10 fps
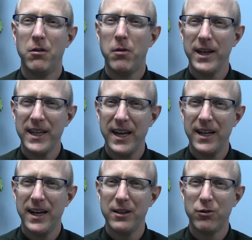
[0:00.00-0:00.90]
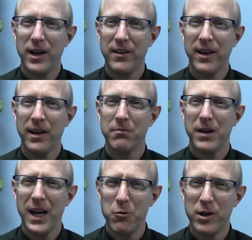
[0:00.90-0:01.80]
well why can't I try that?
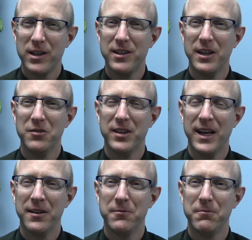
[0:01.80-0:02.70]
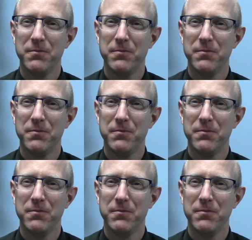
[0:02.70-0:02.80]
I want to taste that.